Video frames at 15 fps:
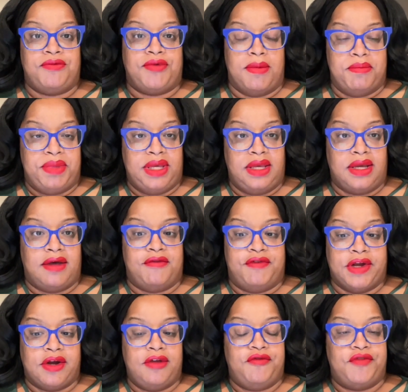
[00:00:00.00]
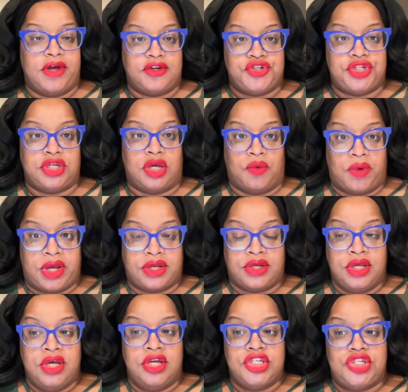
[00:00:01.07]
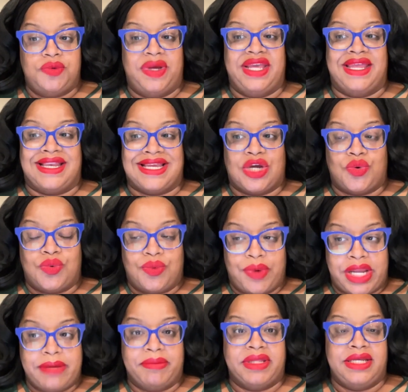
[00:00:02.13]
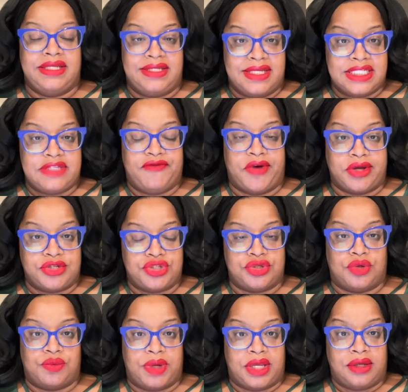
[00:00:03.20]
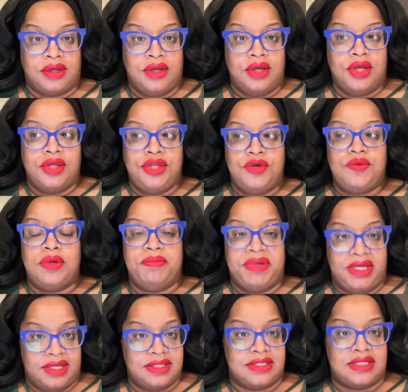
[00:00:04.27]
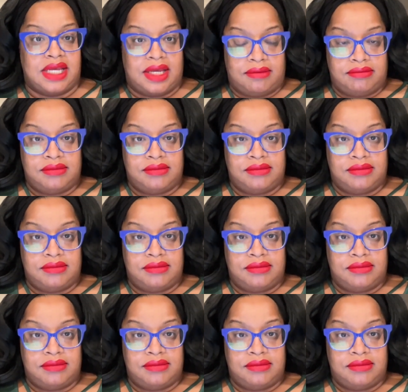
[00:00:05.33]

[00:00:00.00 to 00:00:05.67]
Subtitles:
from being a very functioning one to an incredibly dysfunctional one, you would be insane.